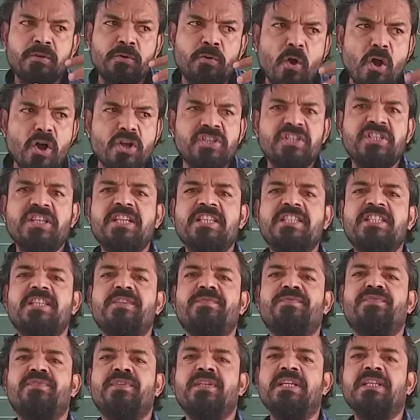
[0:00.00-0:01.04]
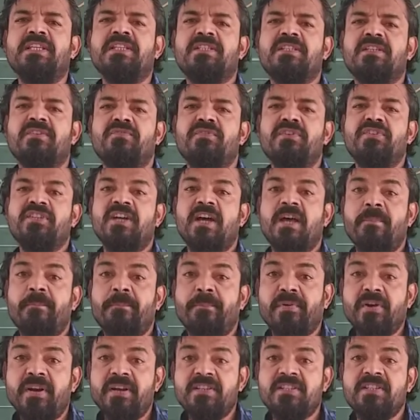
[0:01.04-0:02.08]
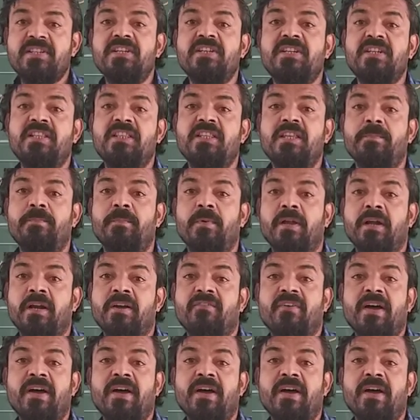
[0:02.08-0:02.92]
toxic substance which are present in the blood.